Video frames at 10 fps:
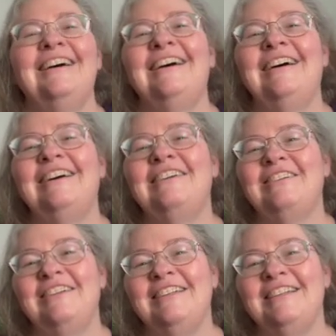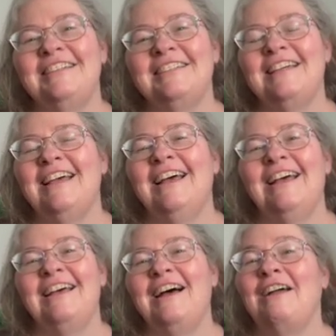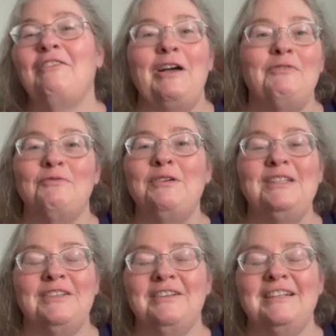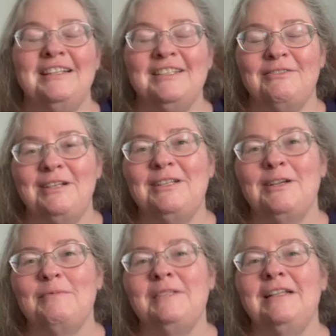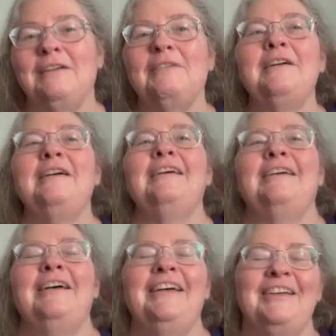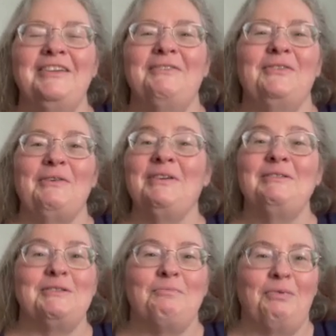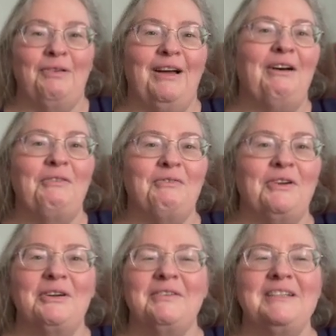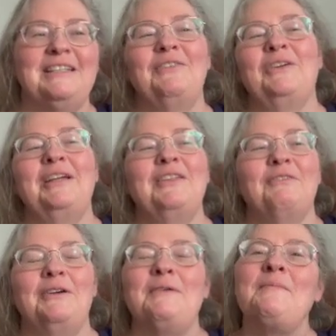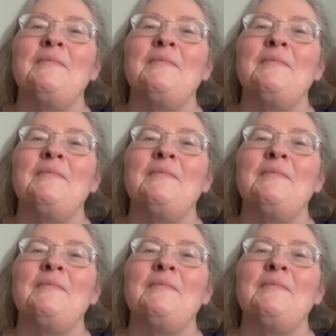Oh goodness. I've restarted this 3 times now. I'm going to plow through and see if I can get through it.